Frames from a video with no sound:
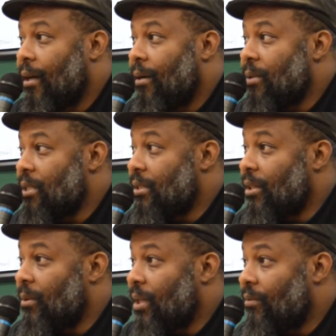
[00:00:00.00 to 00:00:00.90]
which is the
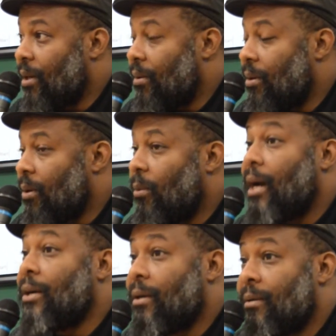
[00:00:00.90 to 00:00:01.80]
threat of our
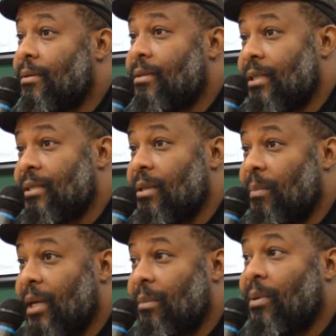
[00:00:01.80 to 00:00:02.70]
water system
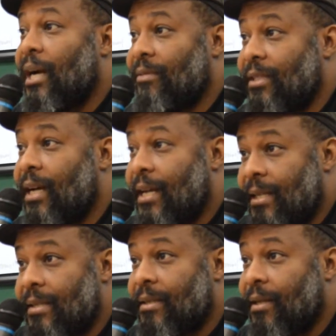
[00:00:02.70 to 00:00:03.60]
being
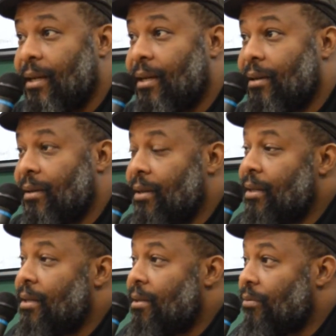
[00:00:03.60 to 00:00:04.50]
privatized
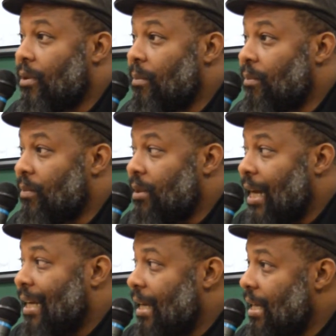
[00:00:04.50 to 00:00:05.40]
from
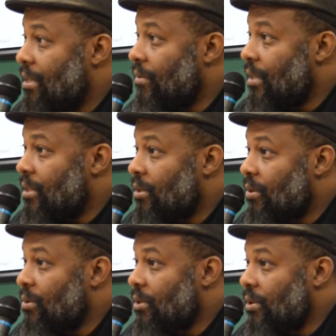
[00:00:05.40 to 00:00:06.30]
decades of
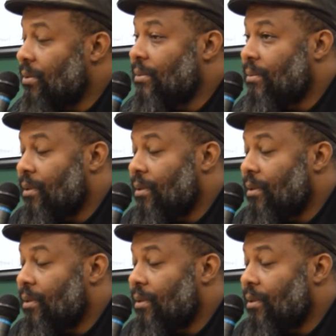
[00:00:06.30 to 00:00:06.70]
institutional